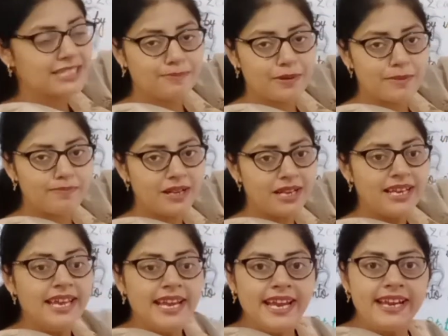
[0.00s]
people,
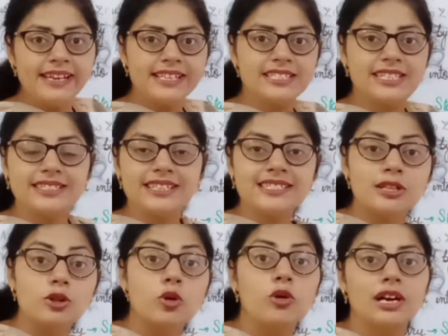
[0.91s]

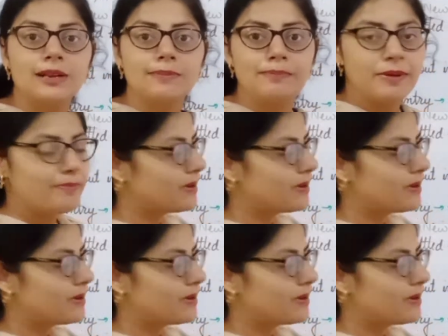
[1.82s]
indigenous local people.